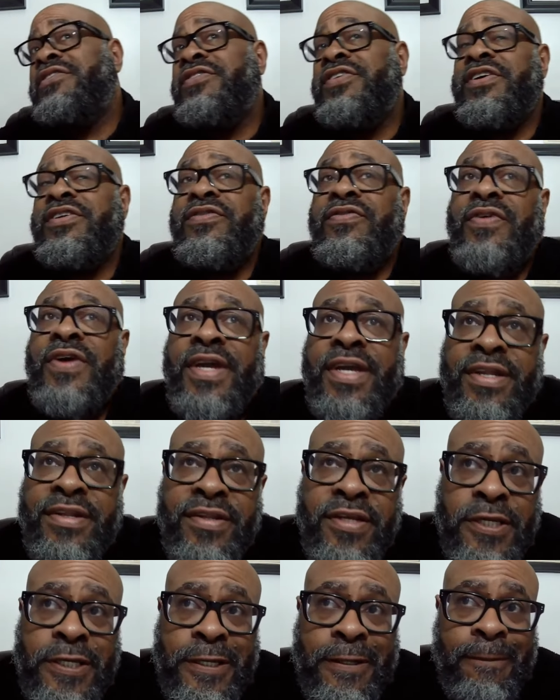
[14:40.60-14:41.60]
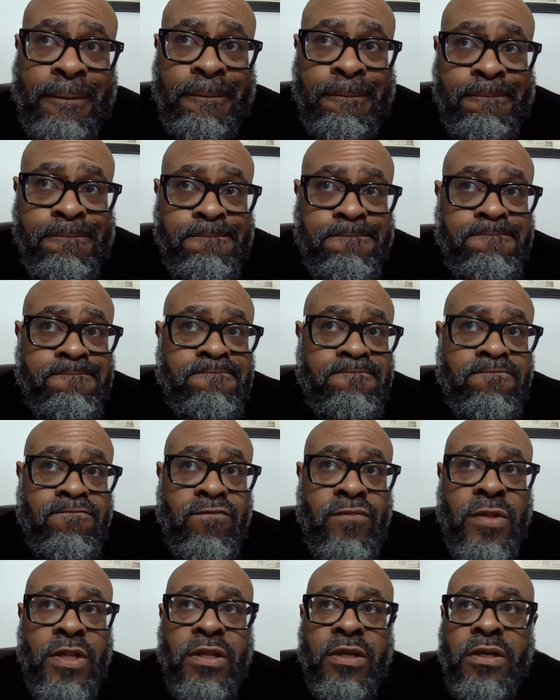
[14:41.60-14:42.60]
6-for-18.
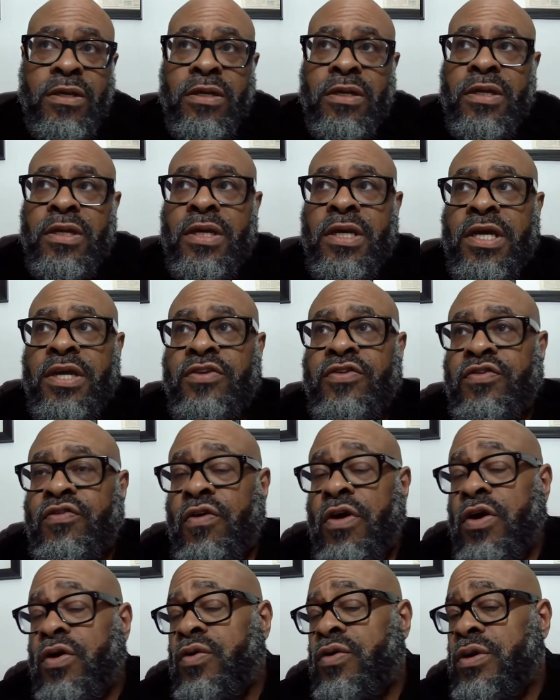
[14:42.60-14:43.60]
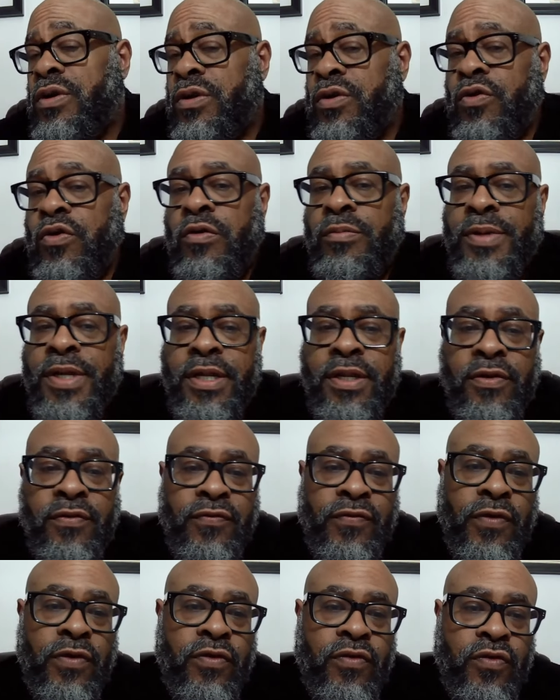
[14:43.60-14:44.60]
He struggled a little bit in the
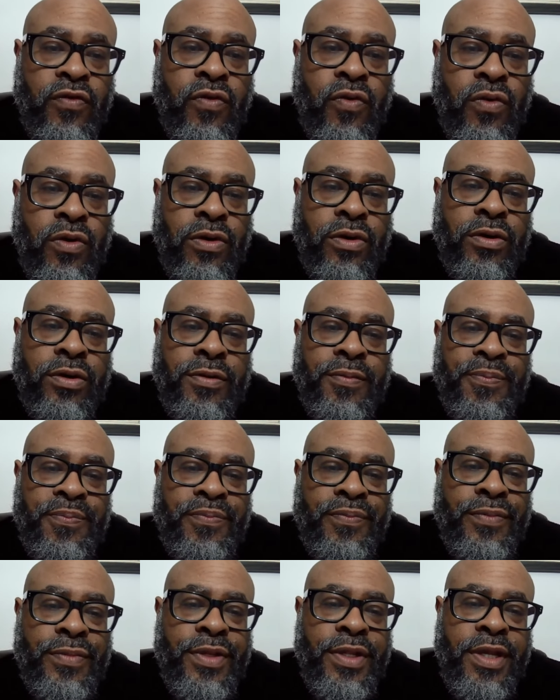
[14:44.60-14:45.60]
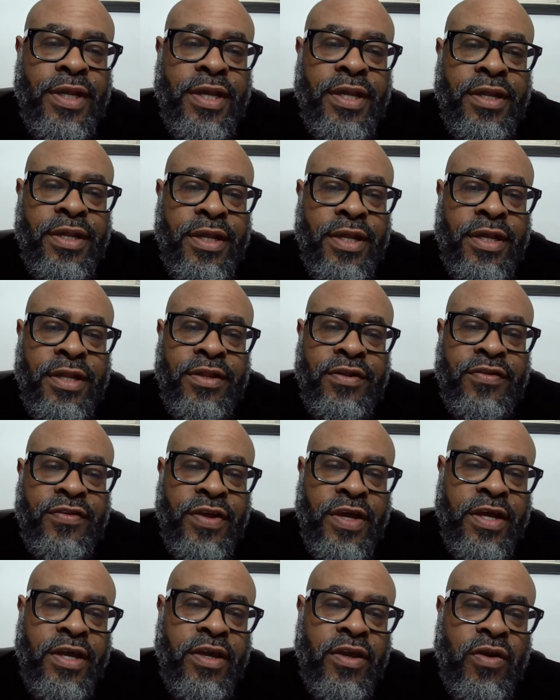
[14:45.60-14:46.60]
first quarter. And in the
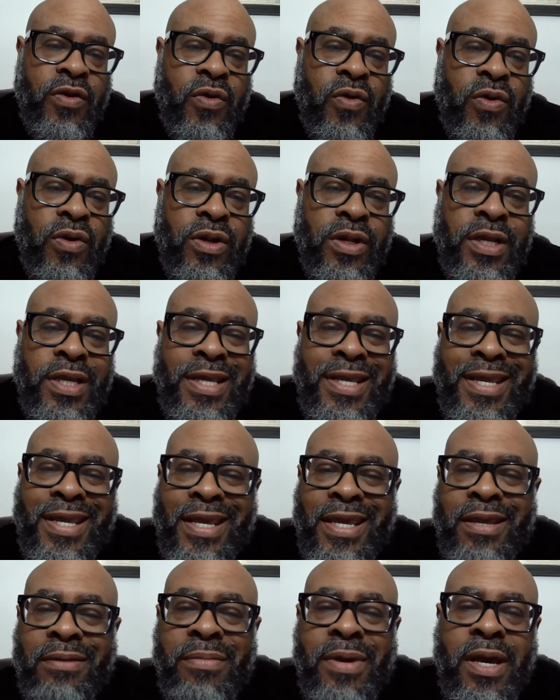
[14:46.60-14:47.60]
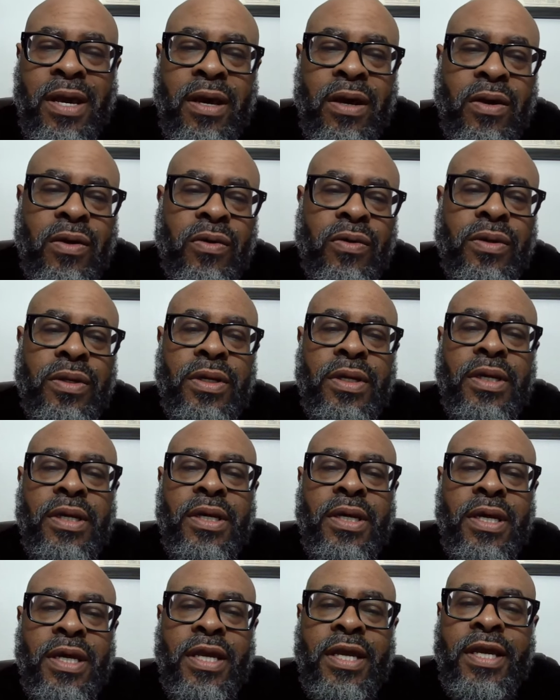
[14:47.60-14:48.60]
second quarter, he came out
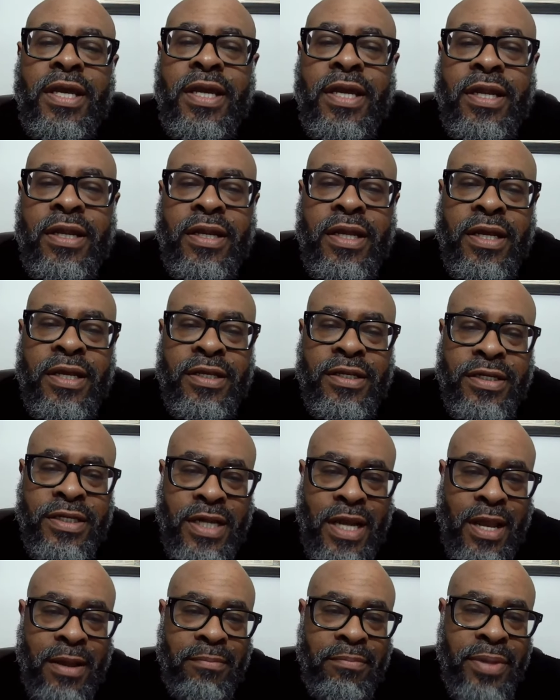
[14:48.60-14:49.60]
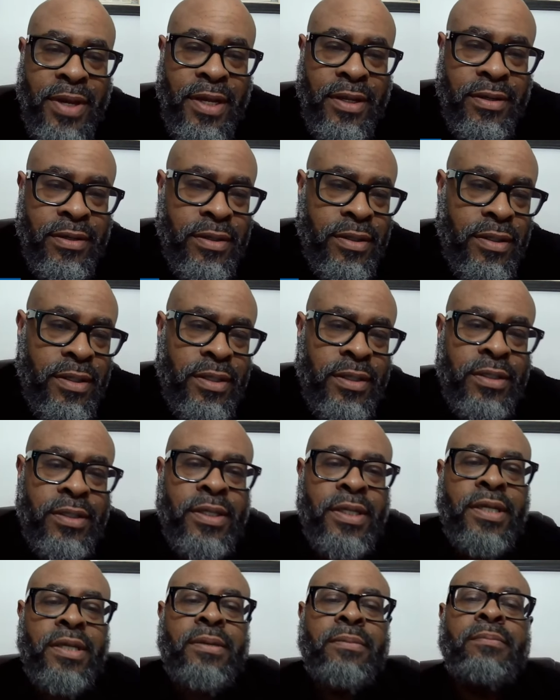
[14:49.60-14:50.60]
and shot better.
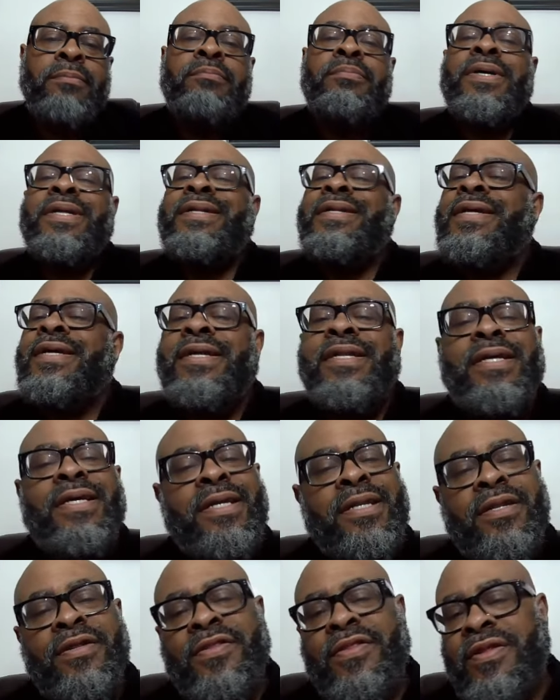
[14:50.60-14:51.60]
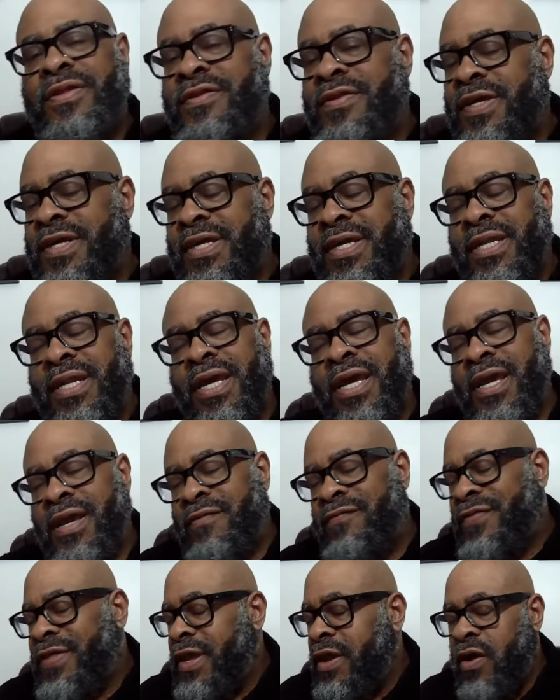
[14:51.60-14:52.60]
But then in the second
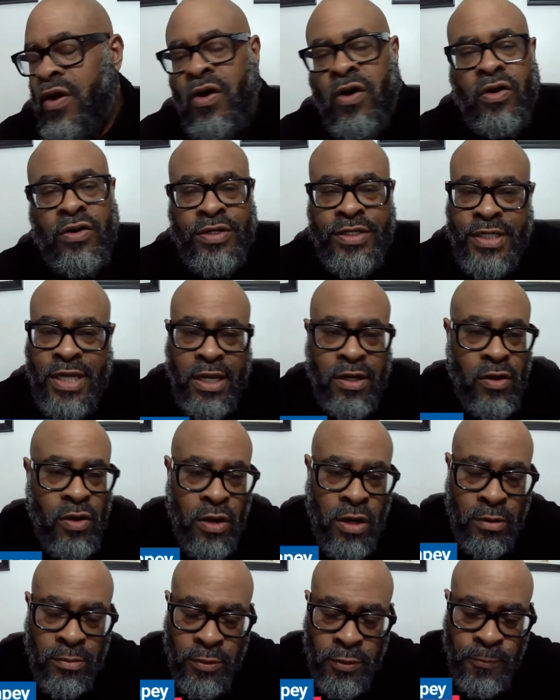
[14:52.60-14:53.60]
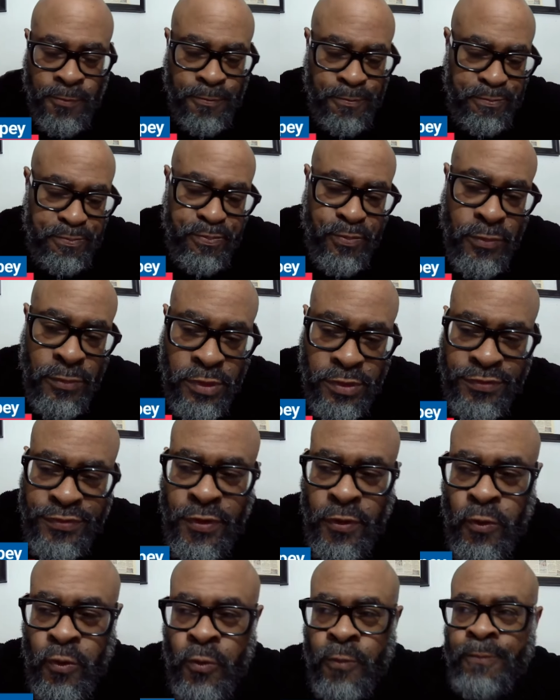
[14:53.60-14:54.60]
half, they all shot horrible.
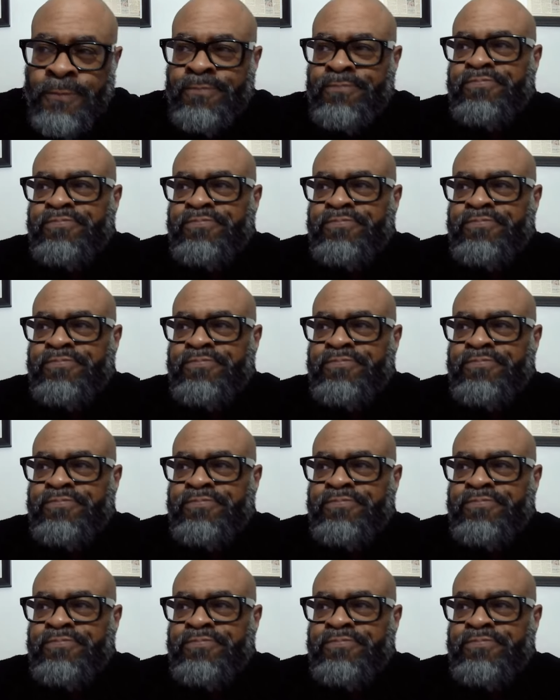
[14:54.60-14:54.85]
So